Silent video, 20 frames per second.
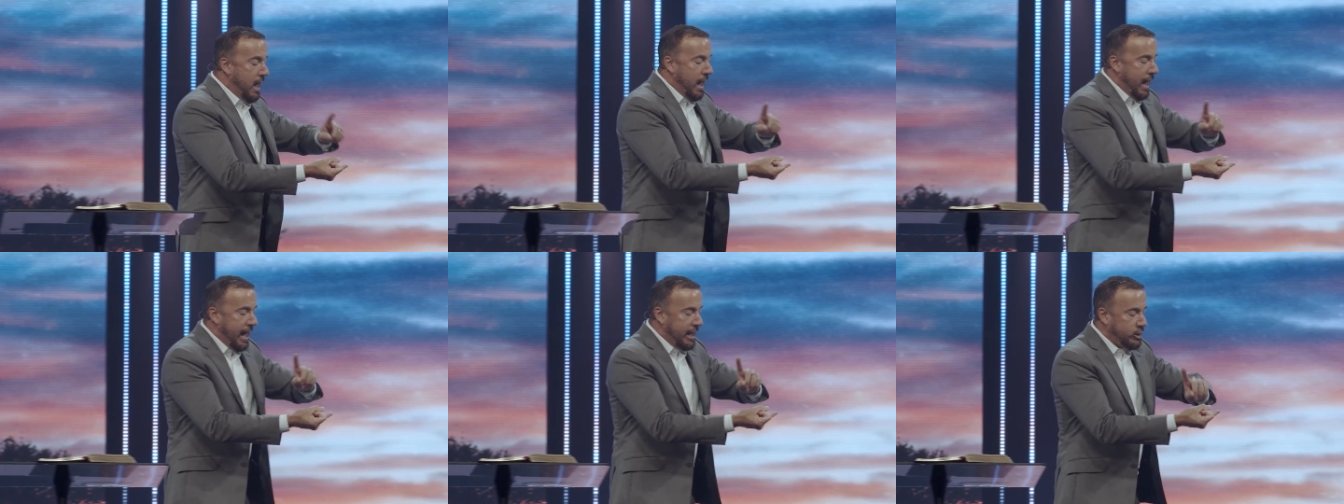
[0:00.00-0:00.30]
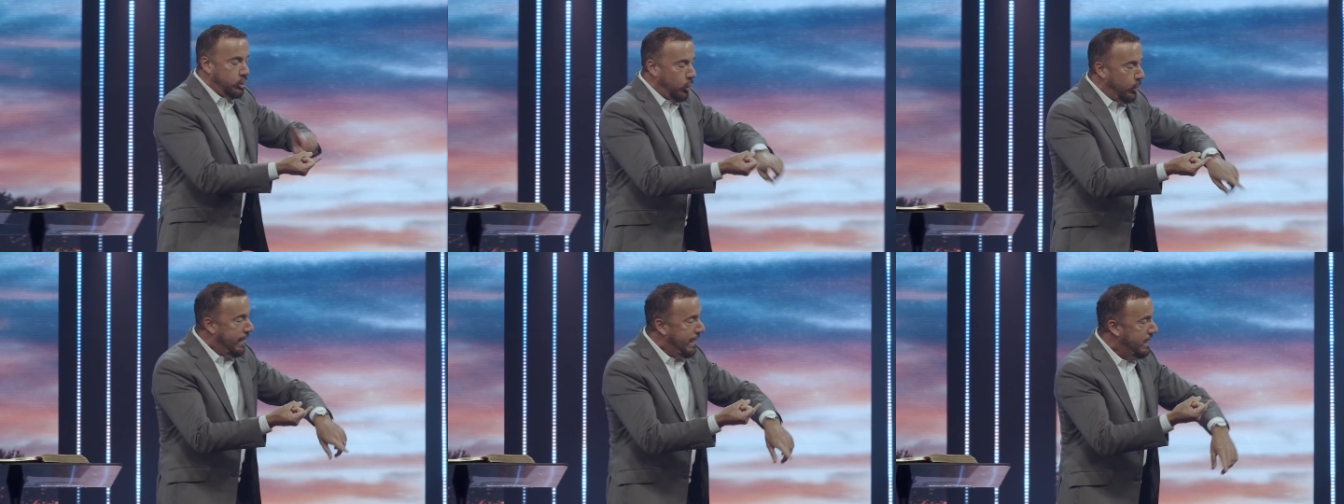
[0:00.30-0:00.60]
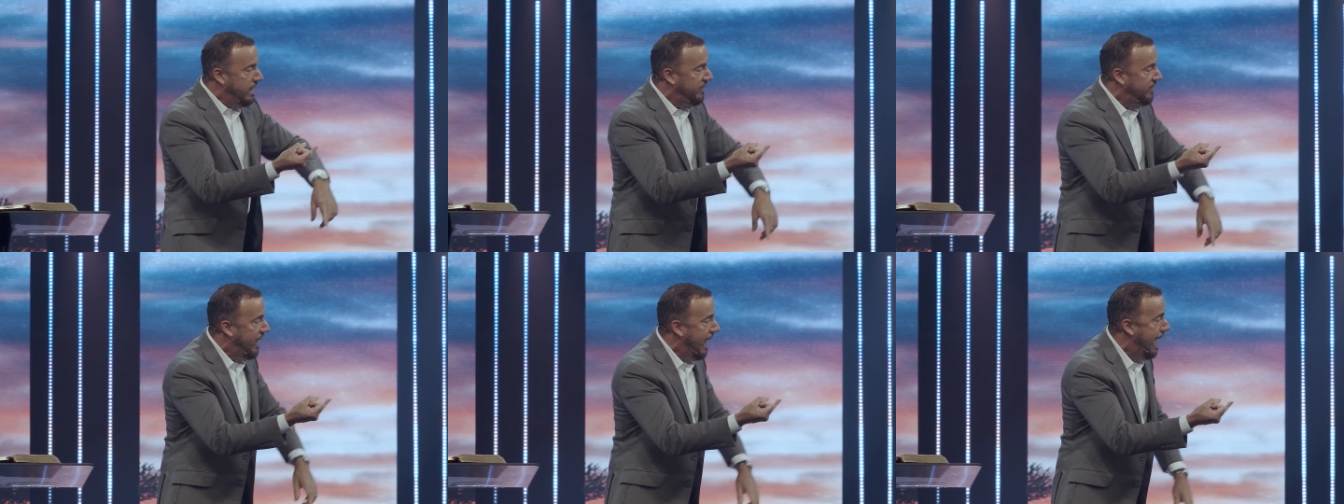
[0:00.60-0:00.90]
has
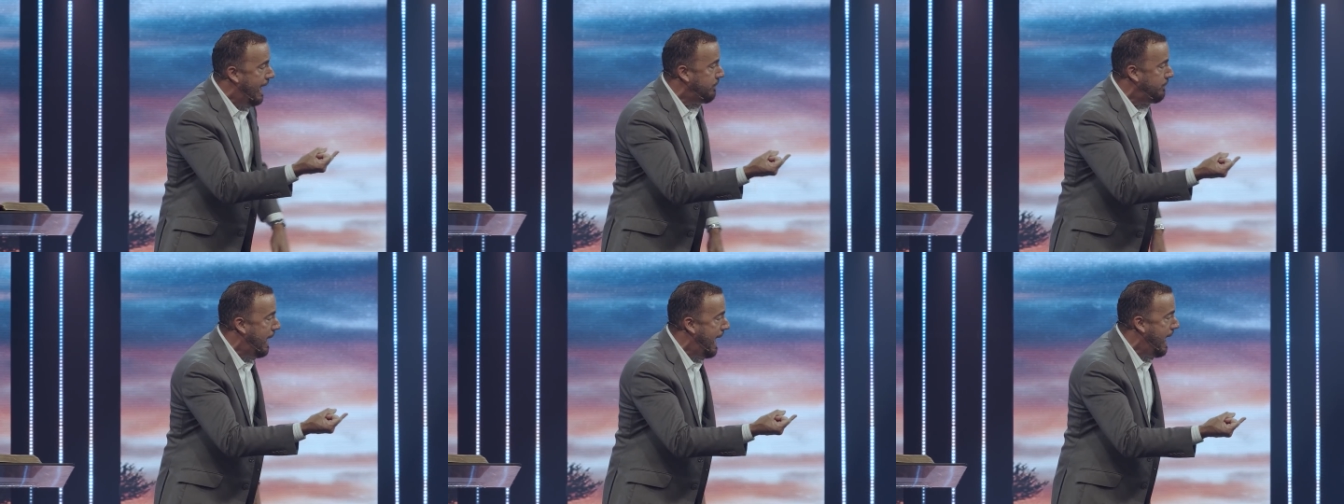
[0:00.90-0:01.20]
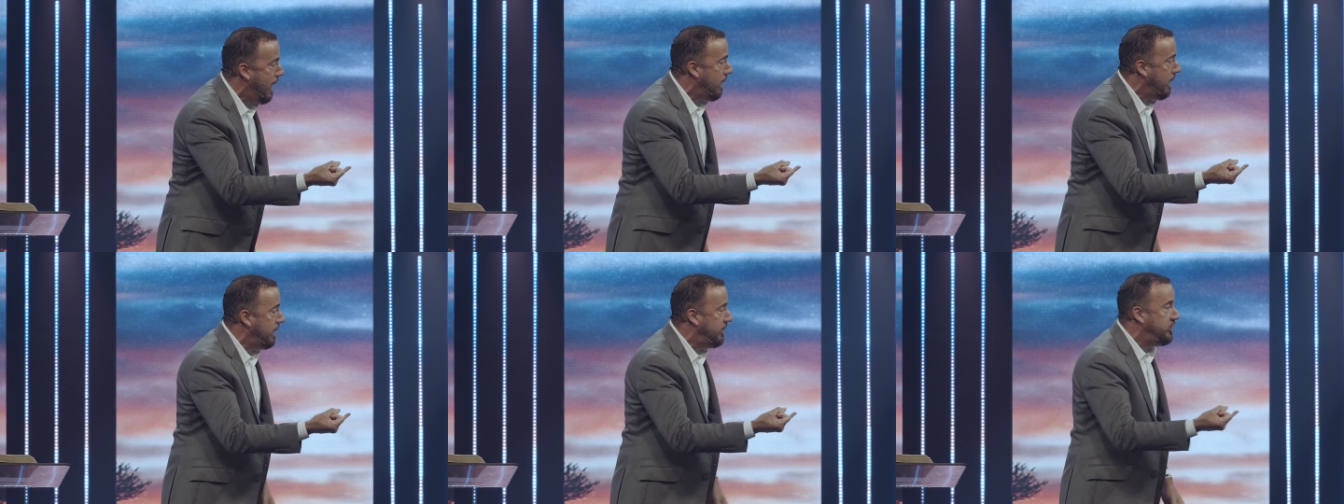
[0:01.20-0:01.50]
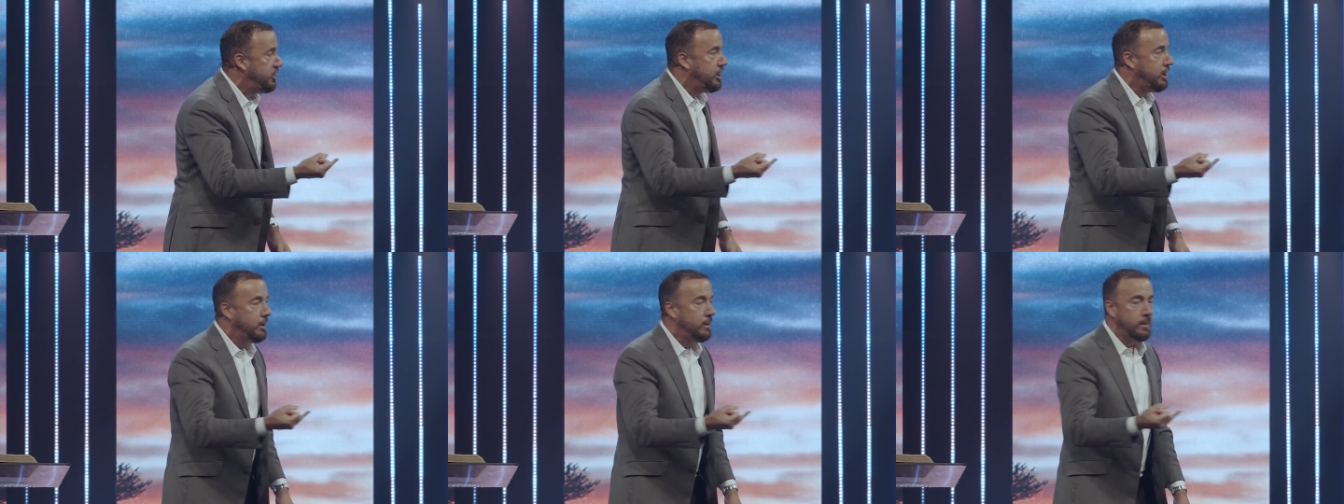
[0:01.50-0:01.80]
redefined
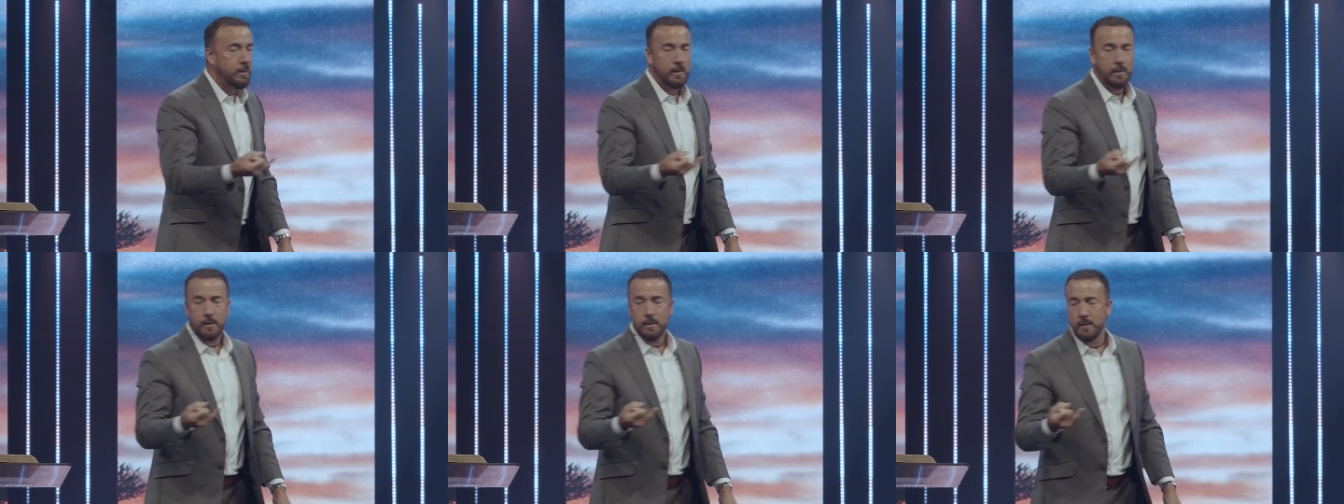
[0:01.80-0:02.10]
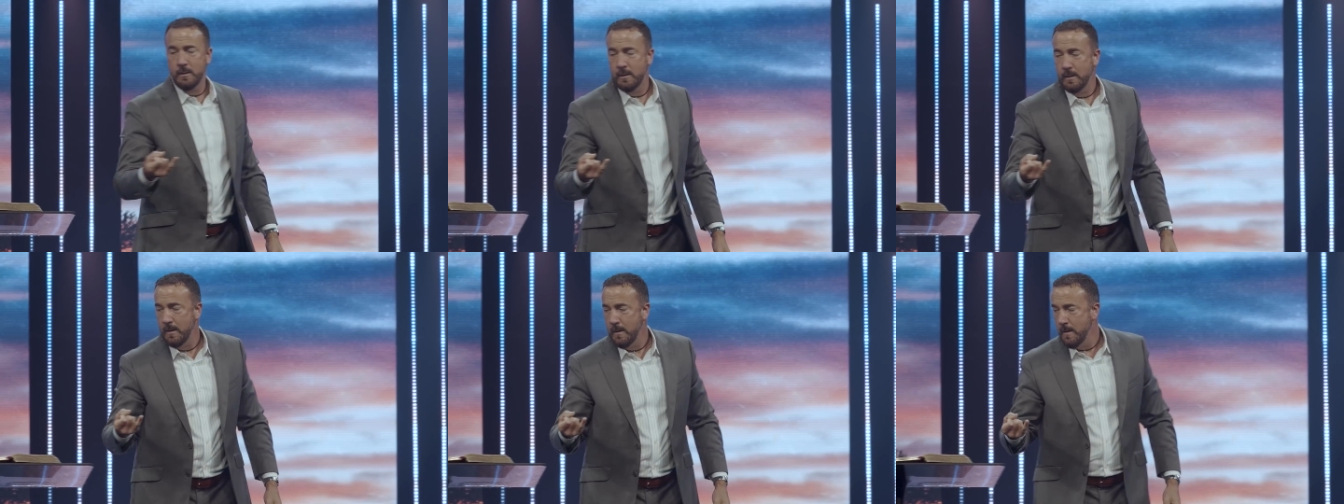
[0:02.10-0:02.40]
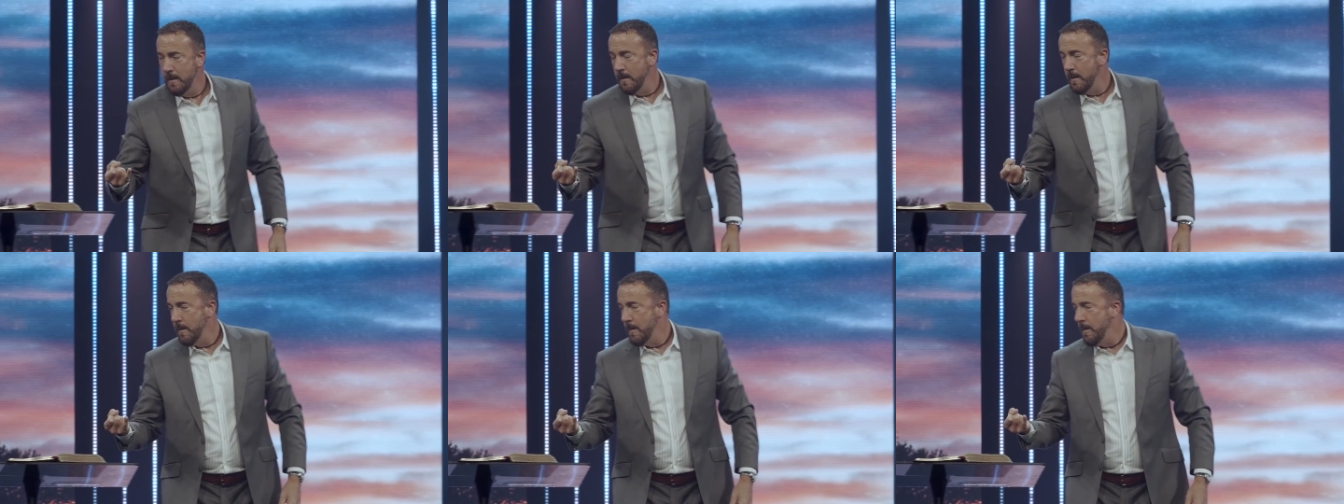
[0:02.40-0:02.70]
marriage.
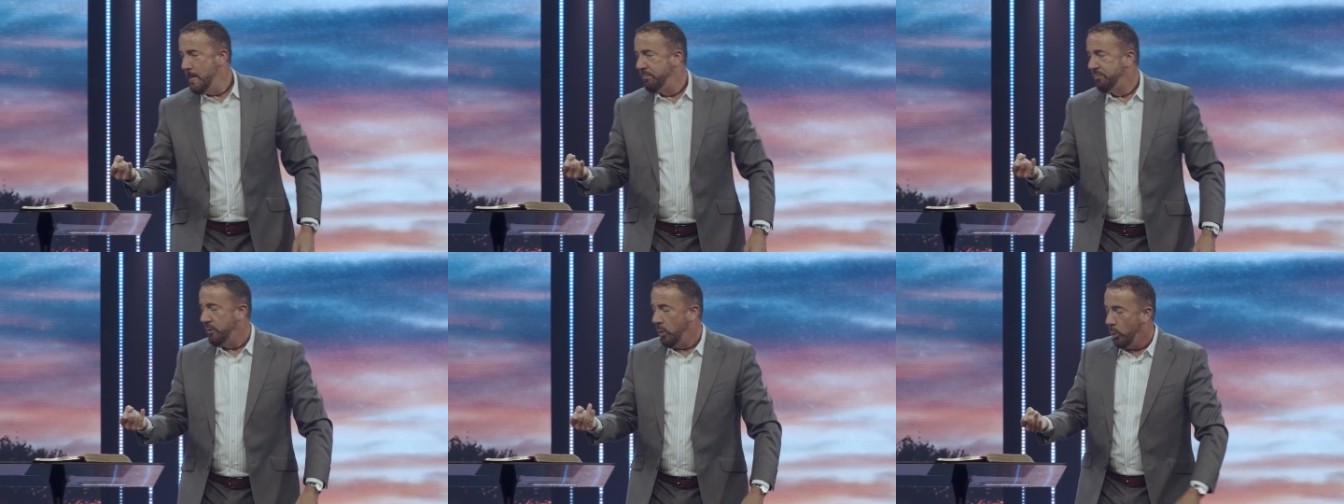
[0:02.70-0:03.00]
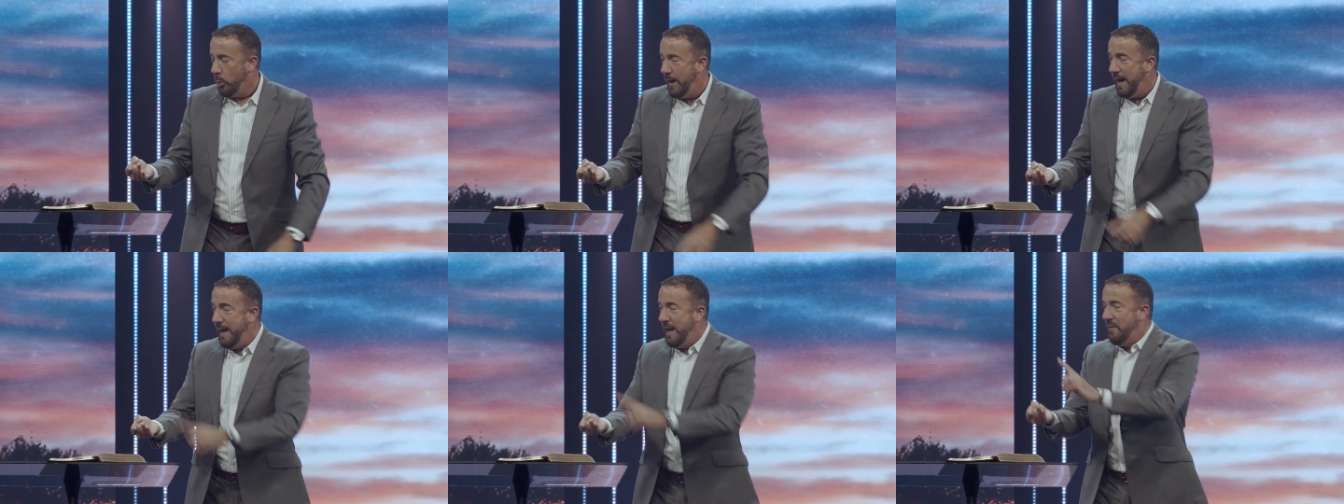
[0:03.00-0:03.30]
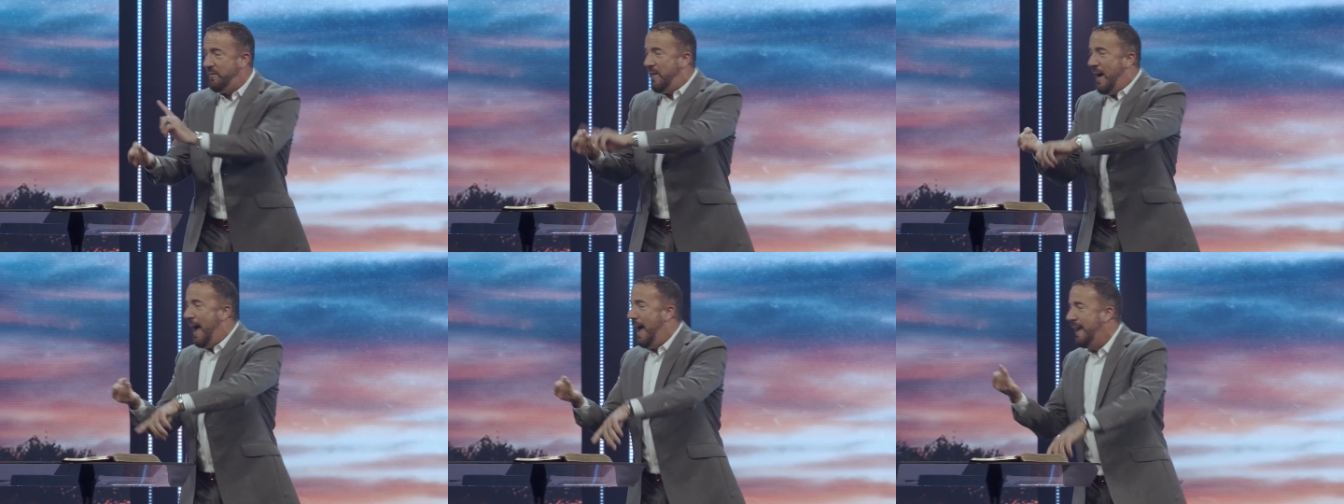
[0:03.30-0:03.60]

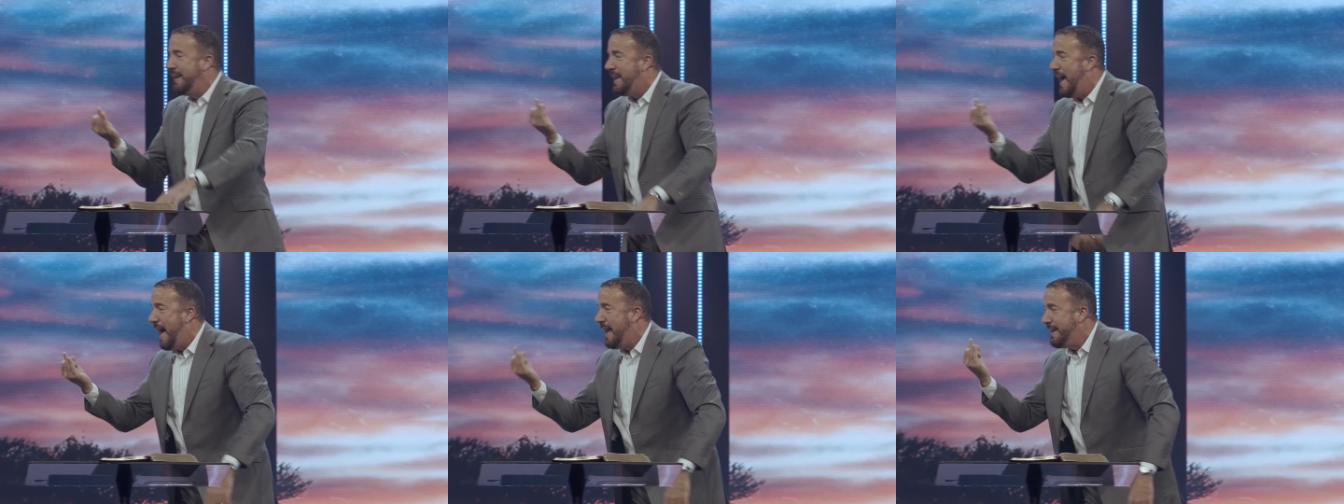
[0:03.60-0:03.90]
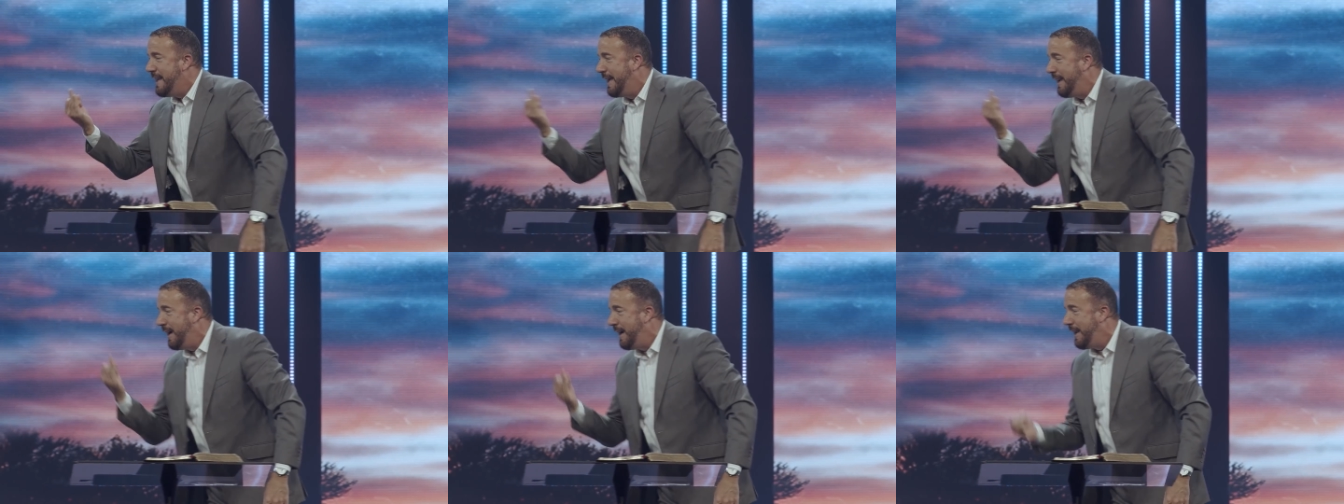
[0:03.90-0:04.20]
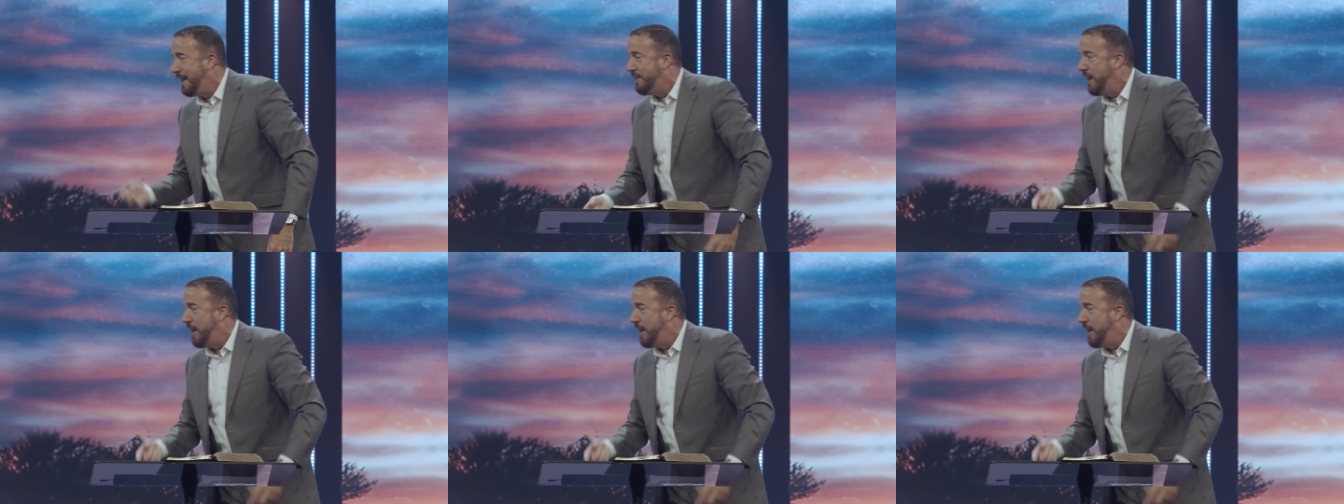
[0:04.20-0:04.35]
Redefined identity,